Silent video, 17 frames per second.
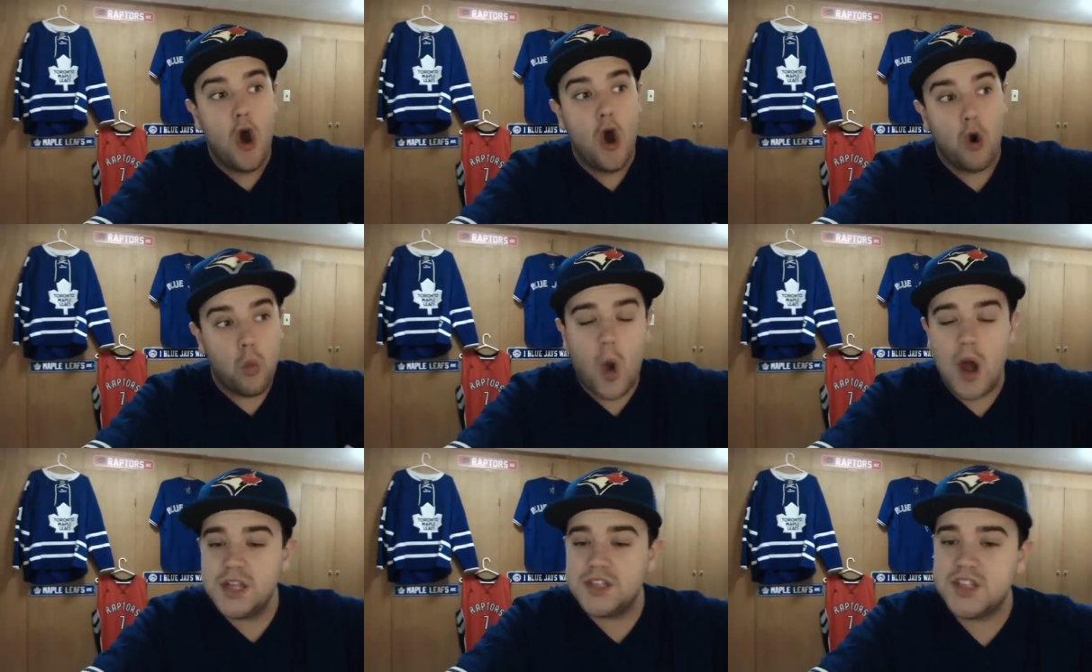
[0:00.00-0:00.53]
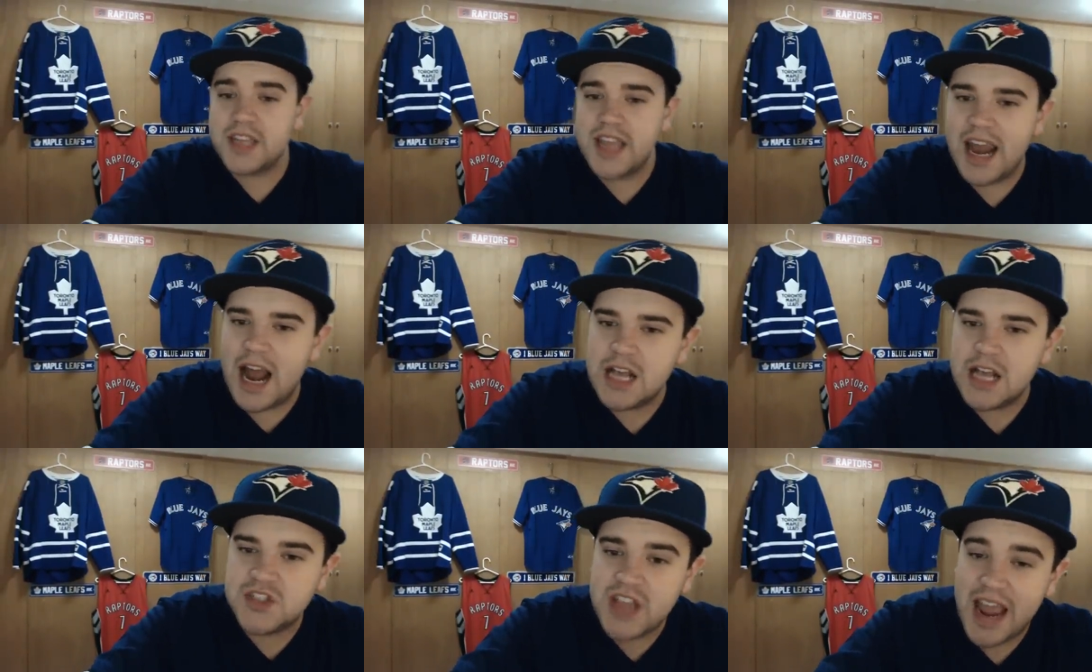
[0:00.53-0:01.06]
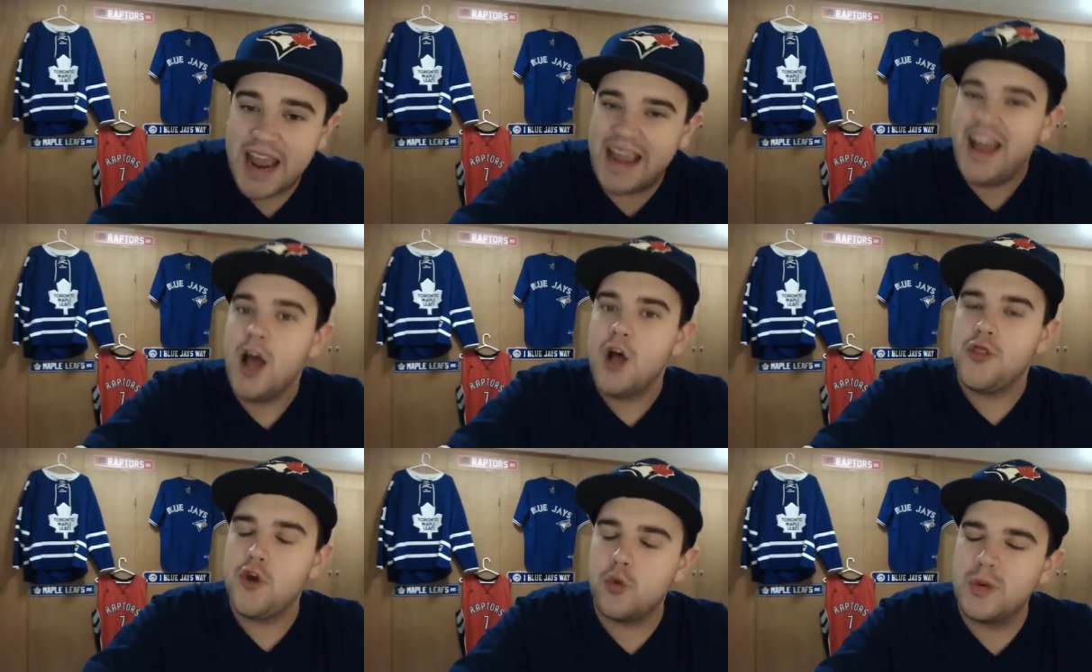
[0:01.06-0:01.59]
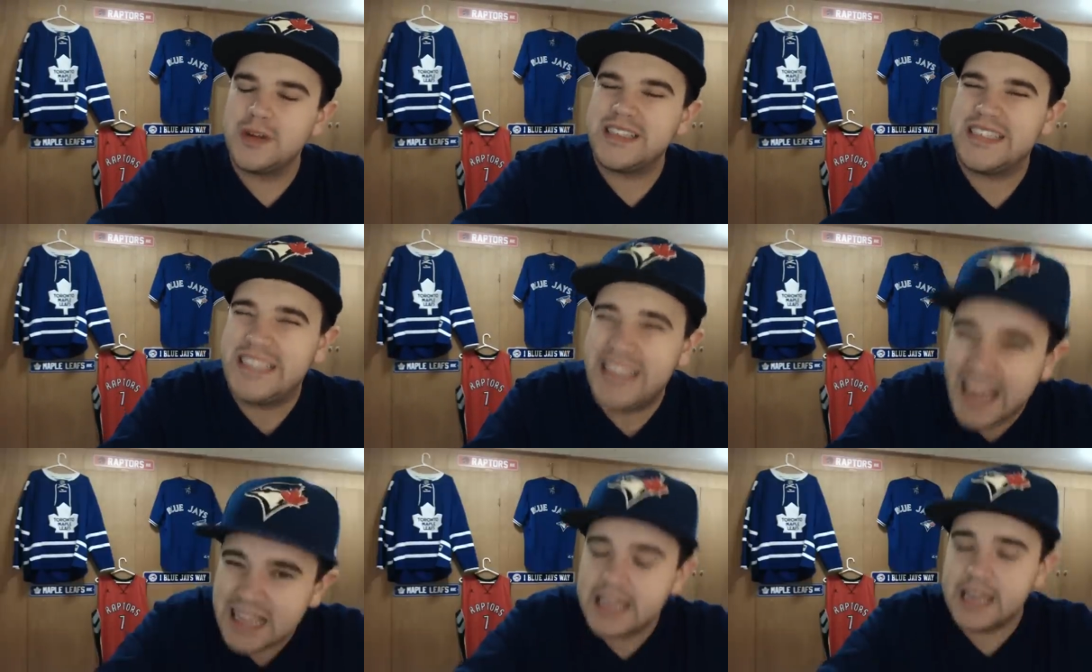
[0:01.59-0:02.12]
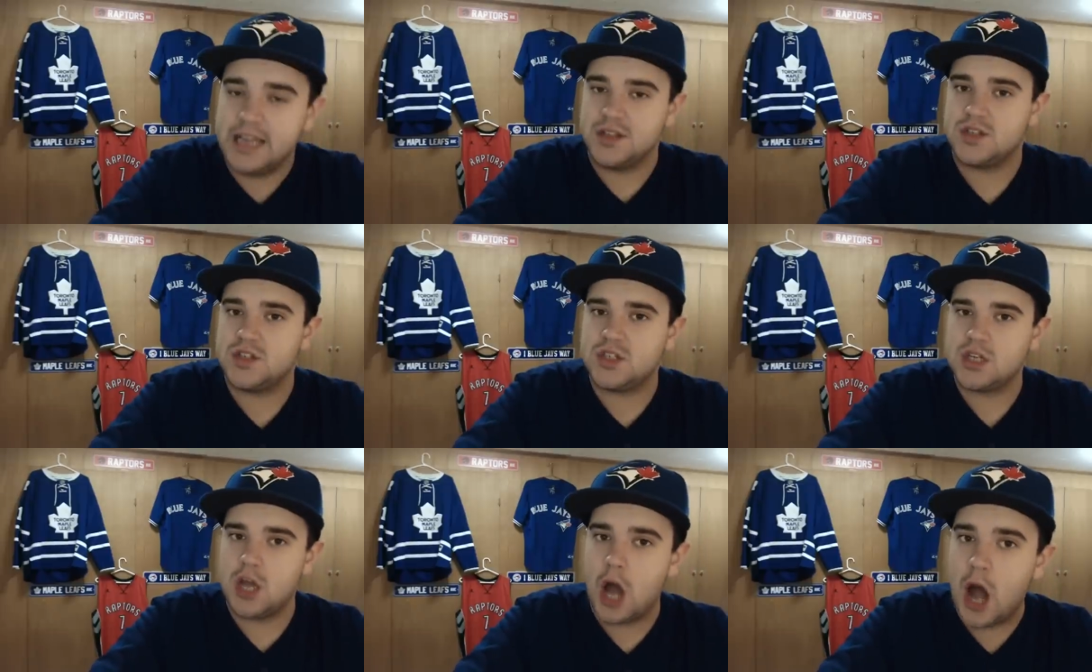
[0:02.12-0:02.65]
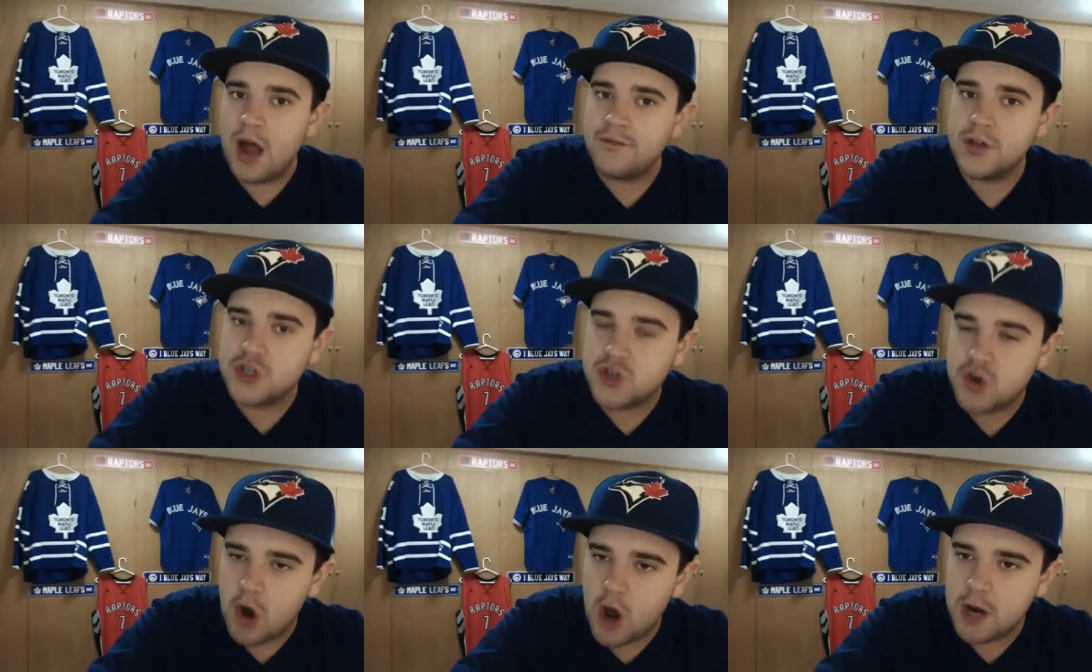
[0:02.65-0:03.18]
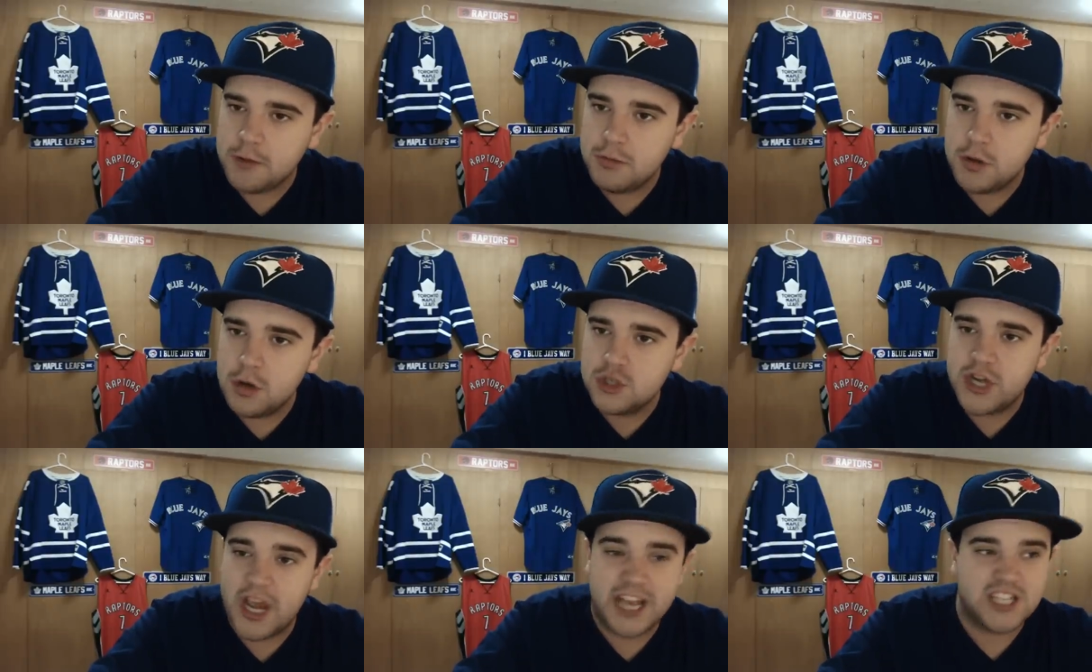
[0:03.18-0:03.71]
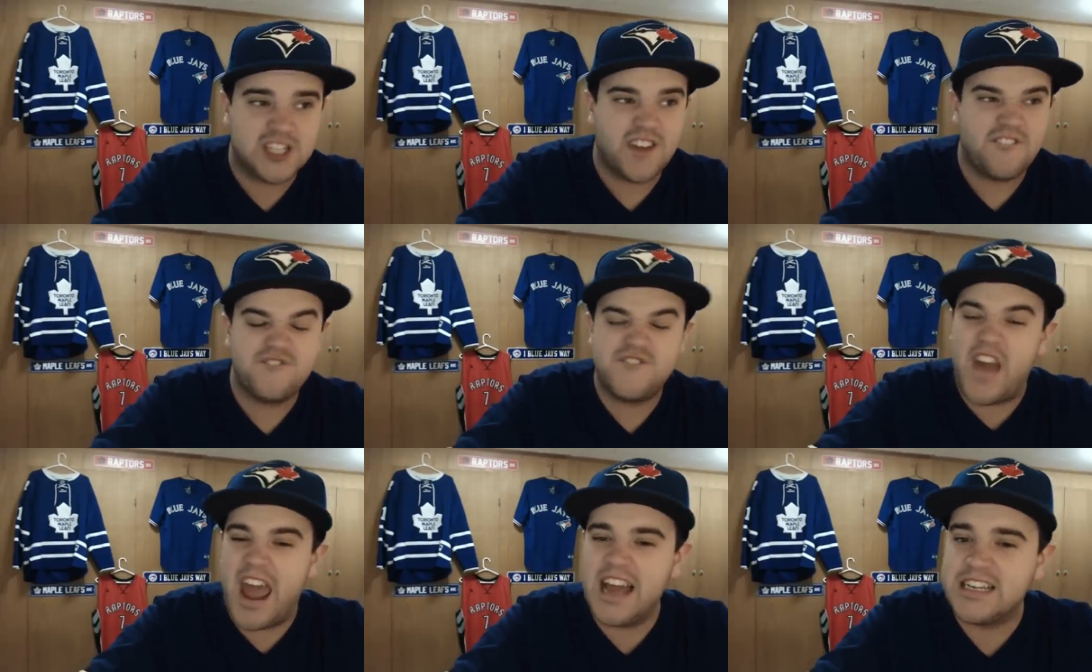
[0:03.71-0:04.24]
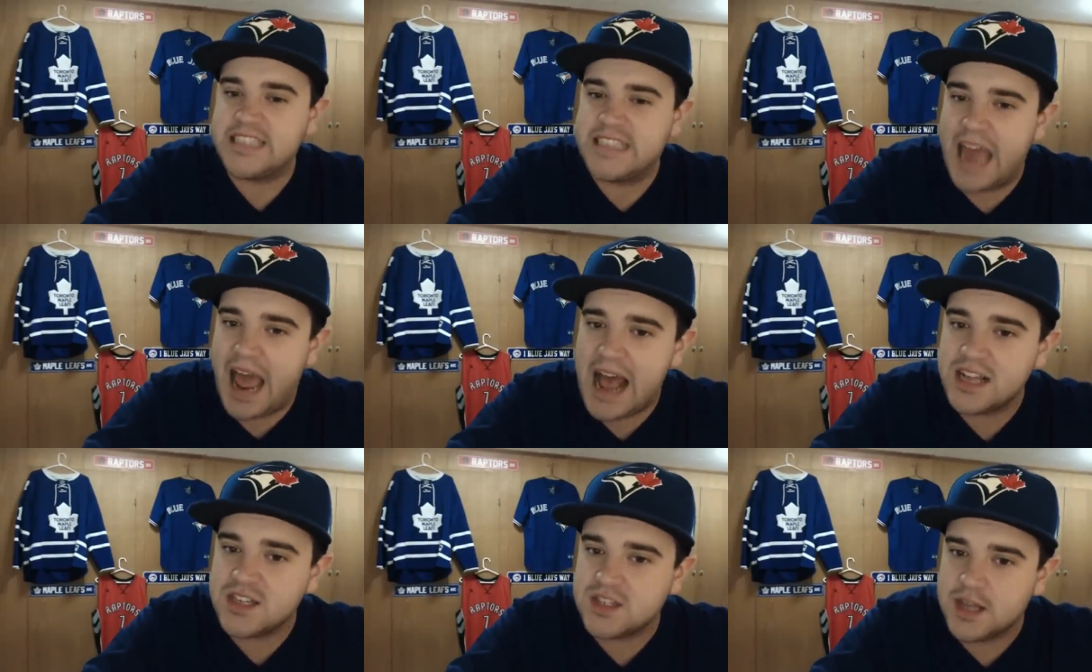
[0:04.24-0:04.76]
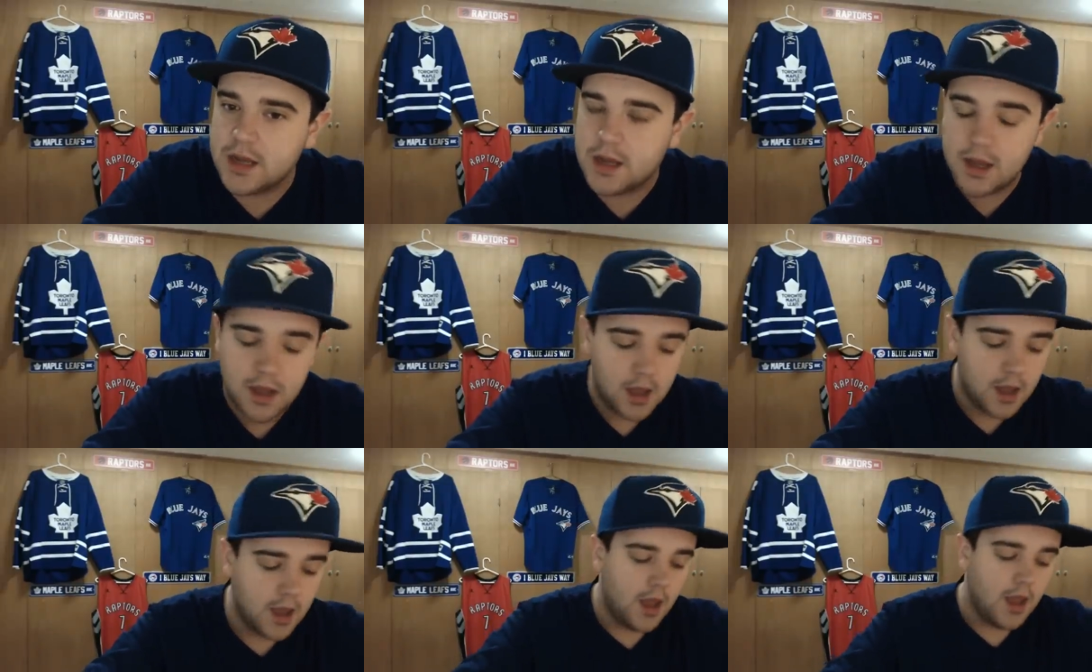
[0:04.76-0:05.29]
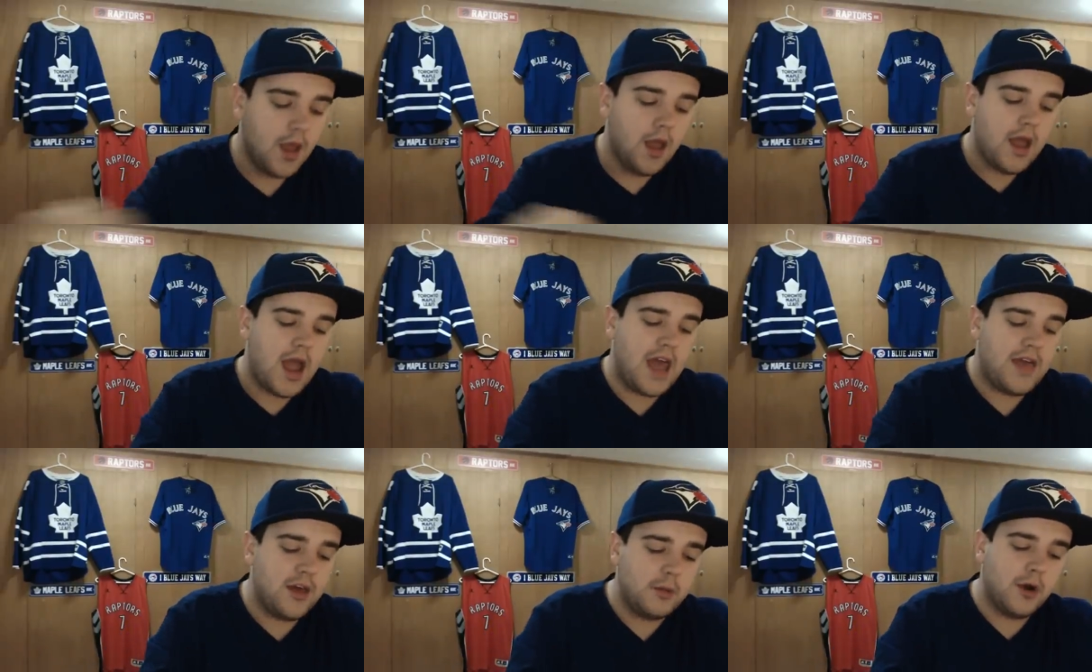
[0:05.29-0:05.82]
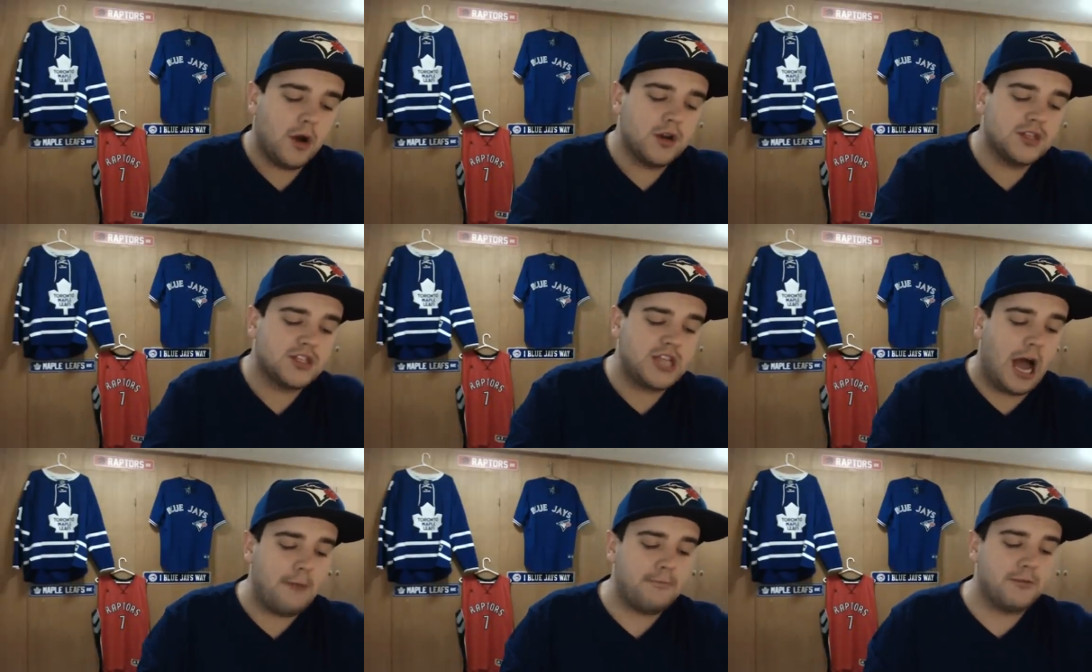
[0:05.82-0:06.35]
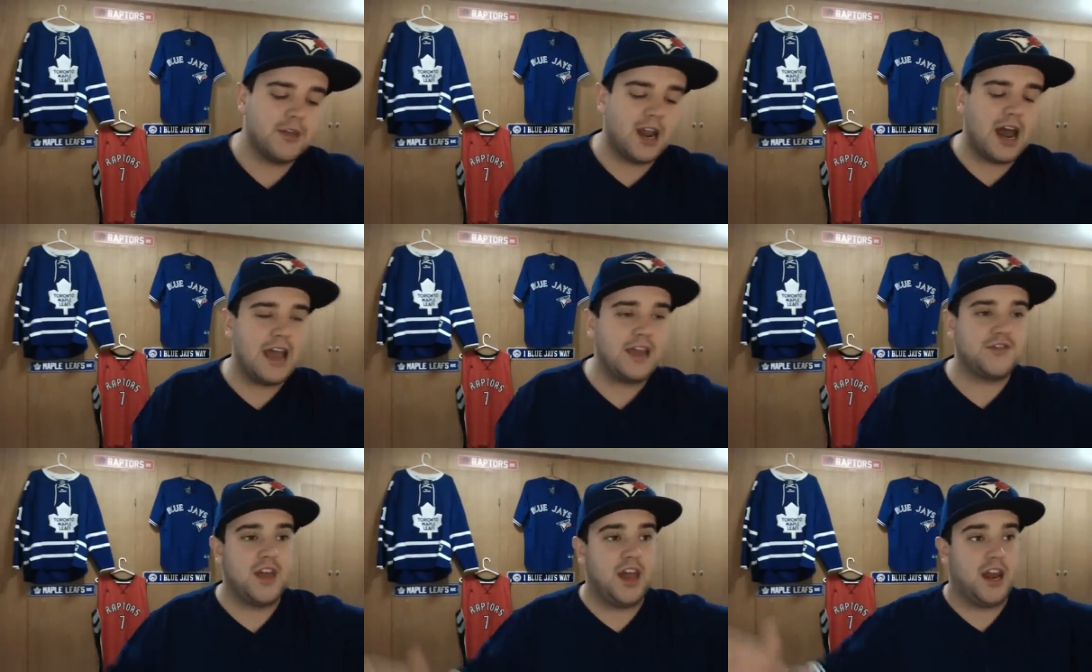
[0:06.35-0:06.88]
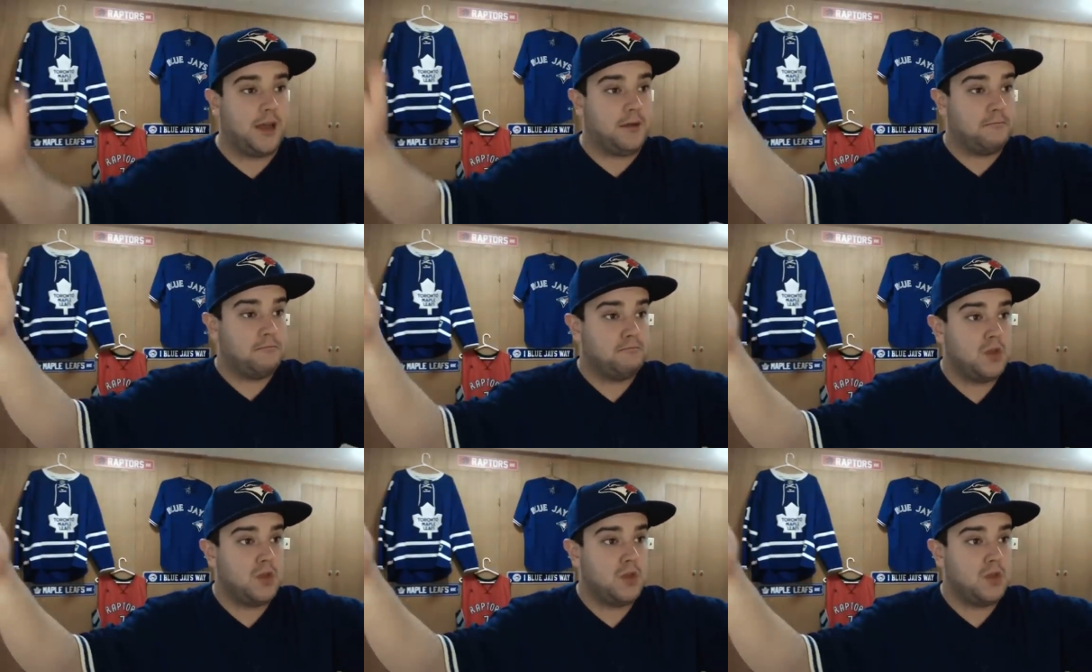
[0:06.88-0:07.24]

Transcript: Once again, I say the resilience of the Toronto Blue Jays. Fantastic. And then we go to the top of the ninth inning.